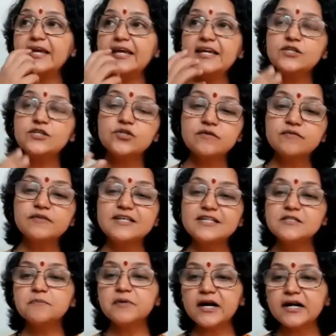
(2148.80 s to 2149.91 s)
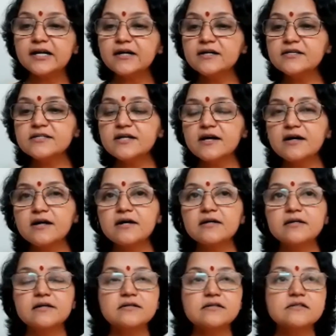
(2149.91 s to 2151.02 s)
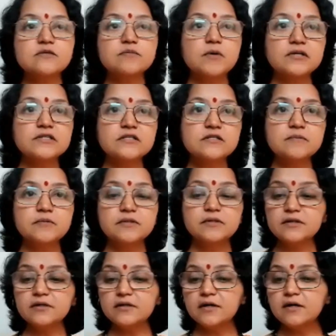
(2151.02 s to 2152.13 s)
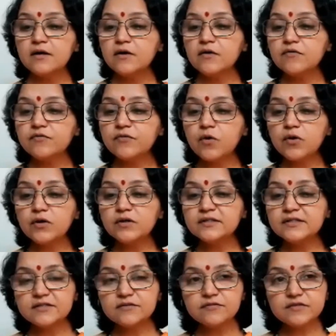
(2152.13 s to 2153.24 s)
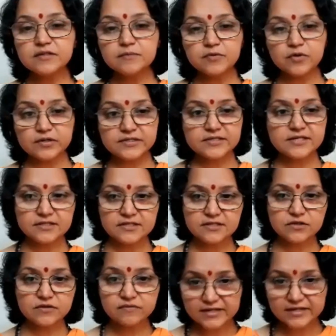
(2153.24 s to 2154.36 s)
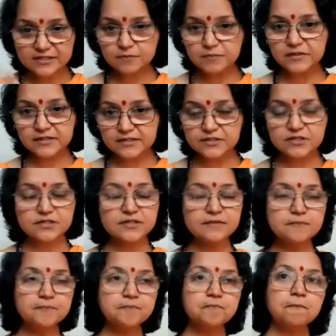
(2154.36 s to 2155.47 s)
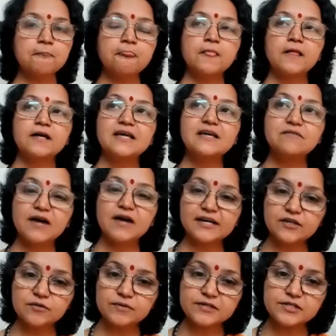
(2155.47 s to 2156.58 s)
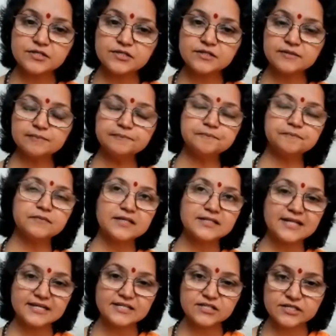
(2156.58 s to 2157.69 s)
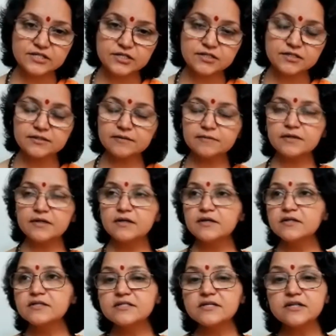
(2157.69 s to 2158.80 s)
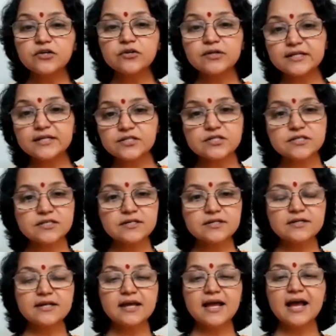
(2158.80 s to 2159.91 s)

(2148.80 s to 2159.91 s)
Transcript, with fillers: each of these pranas are responsible for the different processes of respiration, evacuation, digestion, circulation,